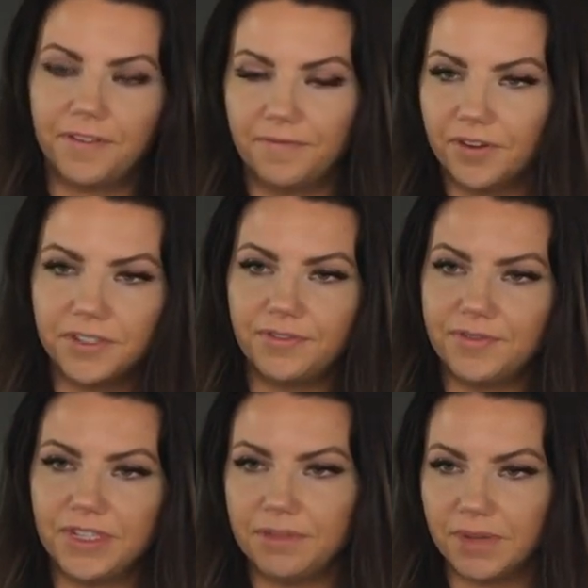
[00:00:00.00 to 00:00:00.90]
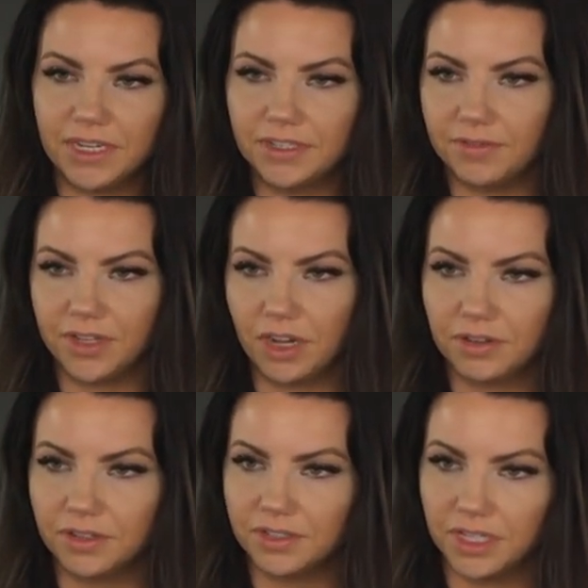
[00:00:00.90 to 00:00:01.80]
first 15 minutes of the
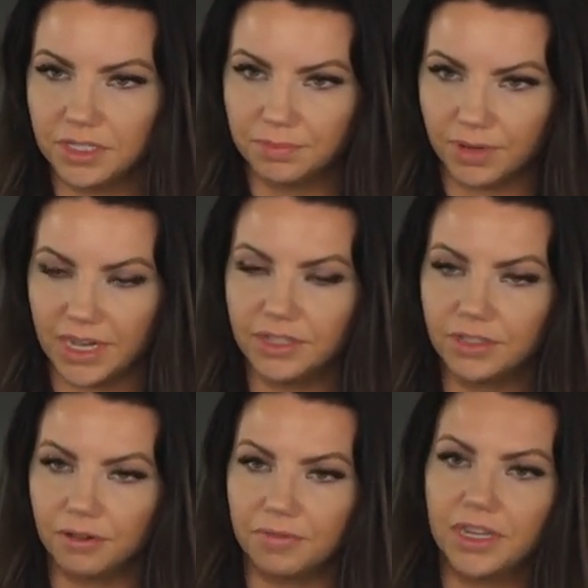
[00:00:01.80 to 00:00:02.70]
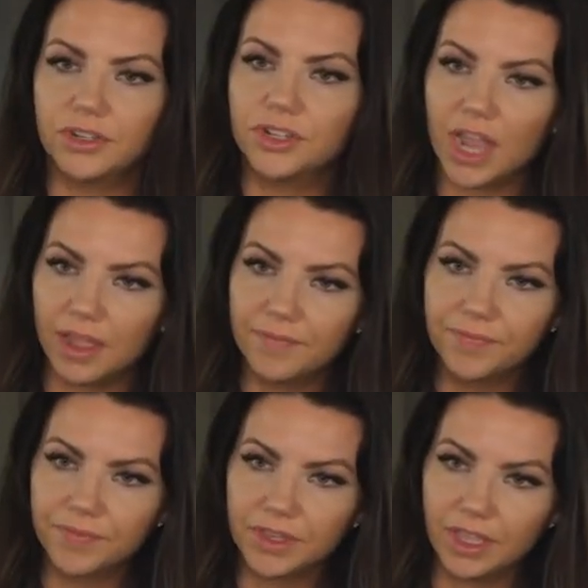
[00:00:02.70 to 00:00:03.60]
doctor's lunch break so we can chat,
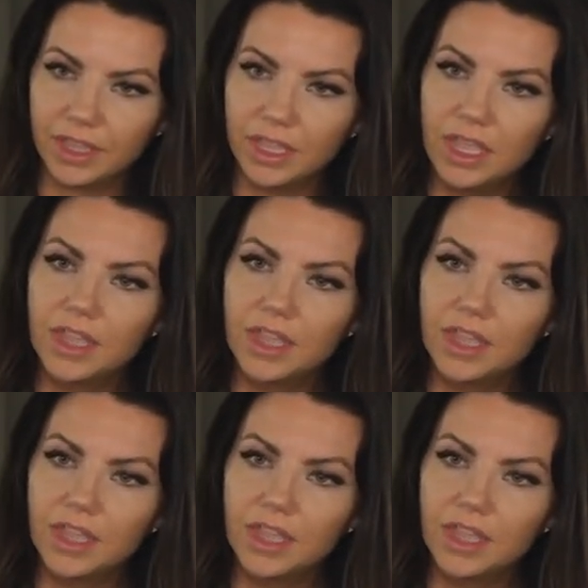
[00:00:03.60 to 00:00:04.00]
okay?